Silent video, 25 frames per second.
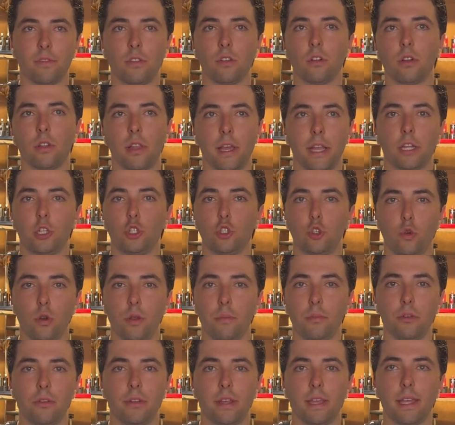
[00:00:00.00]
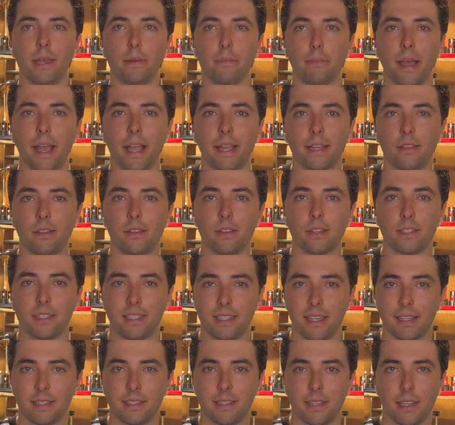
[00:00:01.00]
they're like tributing it back to the
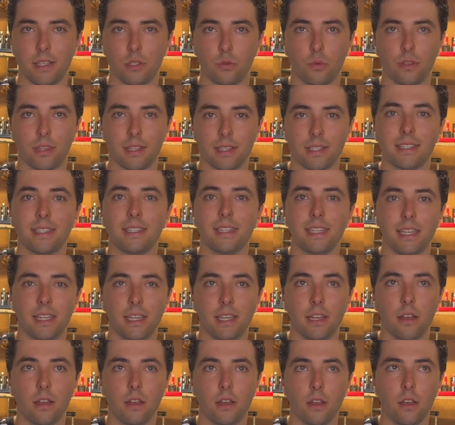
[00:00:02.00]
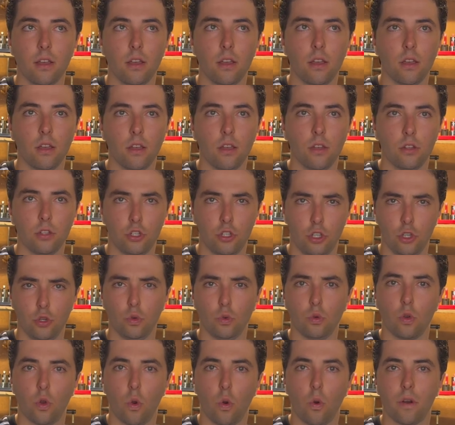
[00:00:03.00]
60s with the
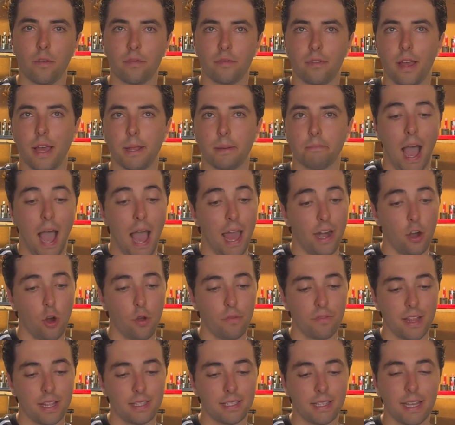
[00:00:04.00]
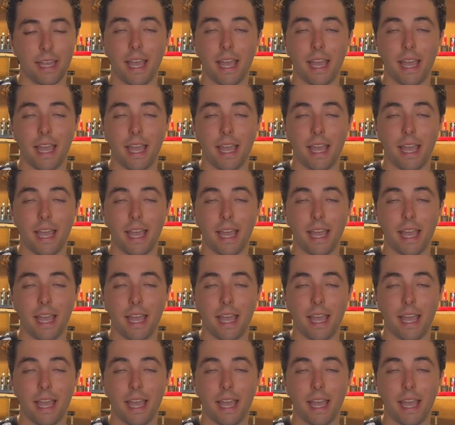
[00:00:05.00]
C2 Corvette. I don't know if that's the